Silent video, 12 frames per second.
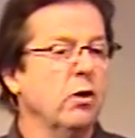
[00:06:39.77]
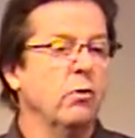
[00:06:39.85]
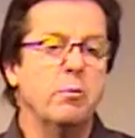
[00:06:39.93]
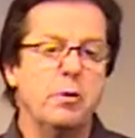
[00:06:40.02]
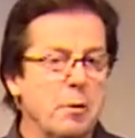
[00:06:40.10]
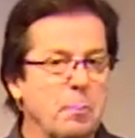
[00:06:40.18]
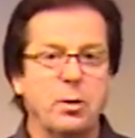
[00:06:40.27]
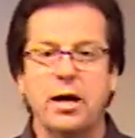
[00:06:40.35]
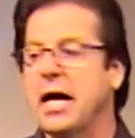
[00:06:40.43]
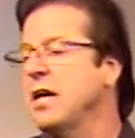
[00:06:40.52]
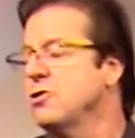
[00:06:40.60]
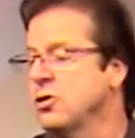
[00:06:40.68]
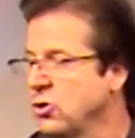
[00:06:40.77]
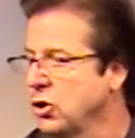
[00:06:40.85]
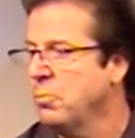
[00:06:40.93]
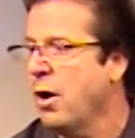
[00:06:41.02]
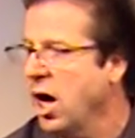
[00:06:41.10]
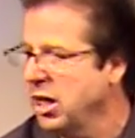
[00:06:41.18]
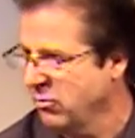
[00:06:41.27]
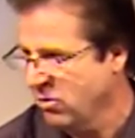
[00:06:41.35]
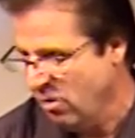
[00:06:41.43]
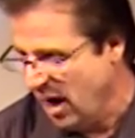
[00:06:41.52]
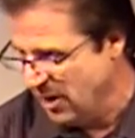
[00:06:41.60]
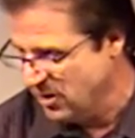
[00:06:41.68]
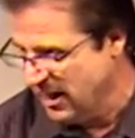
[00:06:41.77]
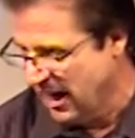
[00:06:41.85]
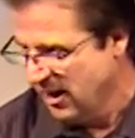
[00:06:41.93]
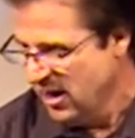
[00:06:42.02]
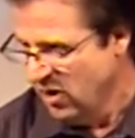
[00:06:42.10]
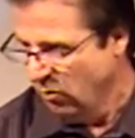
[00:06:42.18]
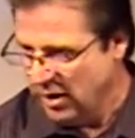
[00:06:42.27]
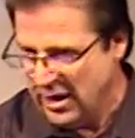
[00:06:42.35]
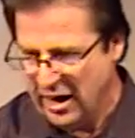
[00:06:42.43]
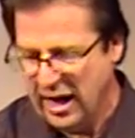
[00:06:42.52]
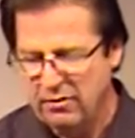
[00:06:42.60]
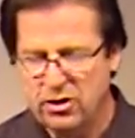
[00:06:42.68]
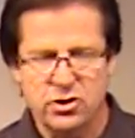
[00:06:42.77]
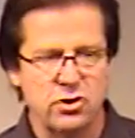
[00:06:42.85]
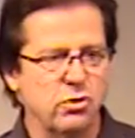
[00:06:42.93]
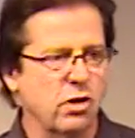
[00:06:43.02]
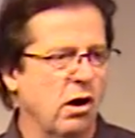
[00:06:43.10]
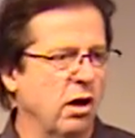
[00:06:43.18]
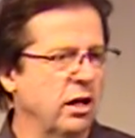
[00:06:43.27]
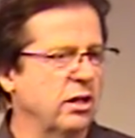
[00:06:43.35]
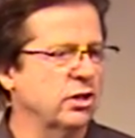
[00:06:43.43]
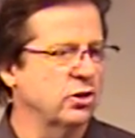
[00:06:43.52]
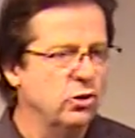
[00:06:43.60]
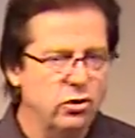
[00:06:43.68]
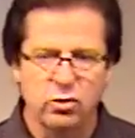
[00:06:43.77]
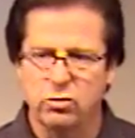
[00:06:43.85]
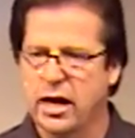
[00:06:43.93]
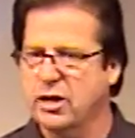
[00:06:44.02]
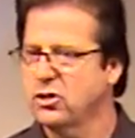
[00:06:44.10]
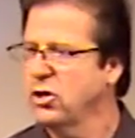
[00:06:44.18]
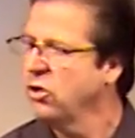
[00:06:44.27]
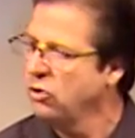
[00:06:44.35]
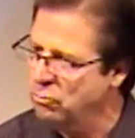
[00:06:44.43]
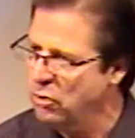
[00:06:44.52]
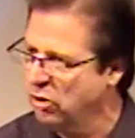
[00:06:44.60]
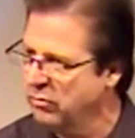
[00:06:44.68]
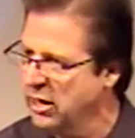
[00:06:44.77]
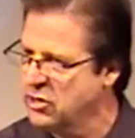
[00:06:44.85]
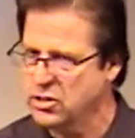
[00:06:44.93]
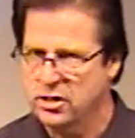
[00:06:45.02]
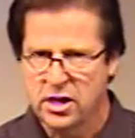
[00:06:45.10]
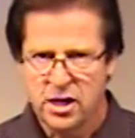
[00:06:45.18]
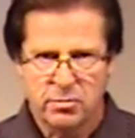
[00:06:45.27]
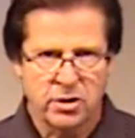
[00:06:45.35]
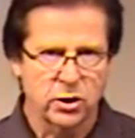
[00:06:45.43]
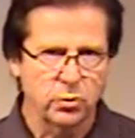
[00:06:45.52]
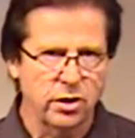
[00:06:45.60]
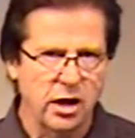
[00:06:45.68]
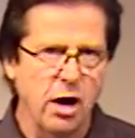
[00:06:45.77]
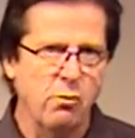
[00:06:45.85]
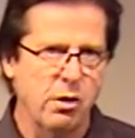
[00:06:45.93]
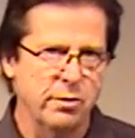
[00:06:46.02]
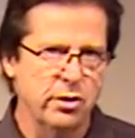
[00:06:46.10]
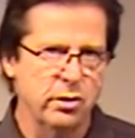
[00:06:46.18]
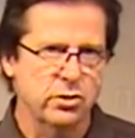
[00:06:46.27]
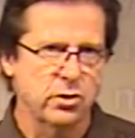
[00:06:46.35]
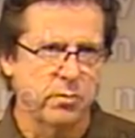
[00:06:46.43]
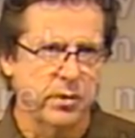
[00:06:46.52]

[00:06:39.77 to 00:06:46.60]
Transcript: when we were placed into the body of Christ now. We now have this new calling, this new direction, a new motivation because we're not what we used to